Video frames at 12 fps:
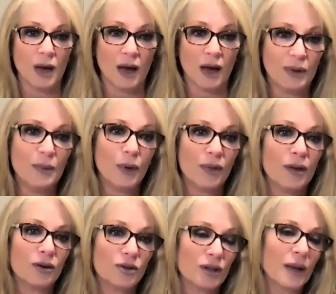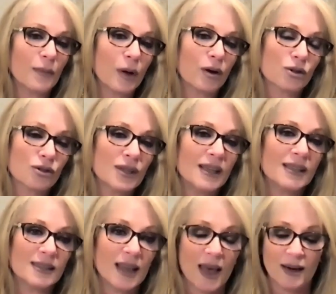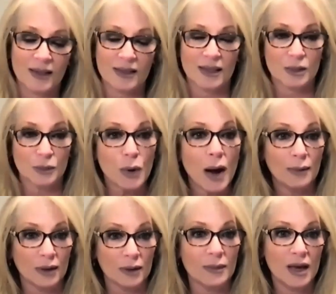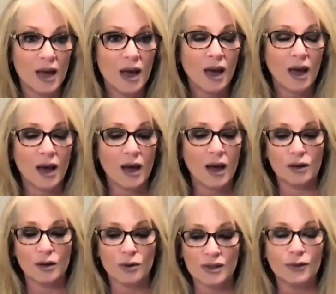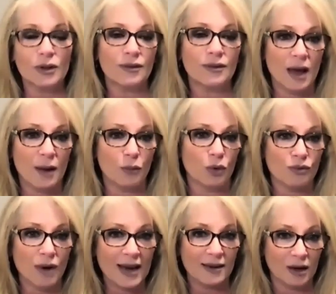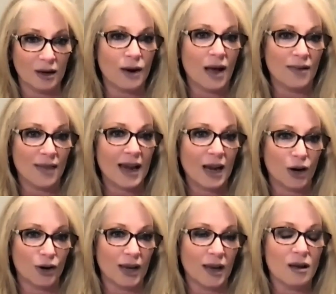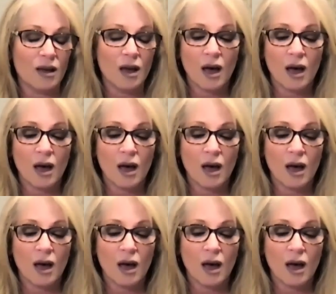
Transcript: uh, people that are turning up on our streets, and it's it's a problem. And you know, several of them were right around that area.